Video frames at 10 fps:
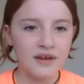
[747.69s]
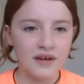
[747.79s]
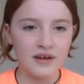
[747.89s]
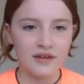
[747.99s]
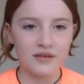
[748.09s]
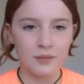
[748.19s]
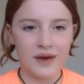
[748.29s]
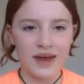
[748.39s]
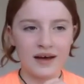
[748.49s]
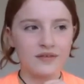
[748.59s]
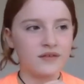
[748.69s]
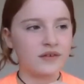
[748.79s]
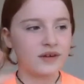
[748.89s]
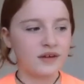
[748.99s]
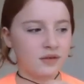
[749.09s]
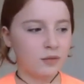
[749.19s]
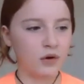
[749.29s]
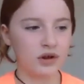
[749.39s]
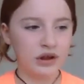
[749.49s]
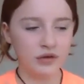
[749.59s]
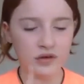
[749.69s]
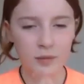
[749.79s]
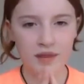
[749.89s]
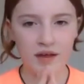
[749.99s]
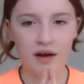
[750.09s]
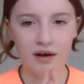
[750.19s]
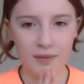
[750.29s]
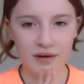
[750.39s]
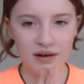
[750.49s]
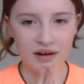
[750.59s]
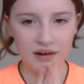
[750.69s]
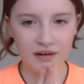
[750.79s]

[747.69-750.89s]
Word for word: because we have because what used to be the car park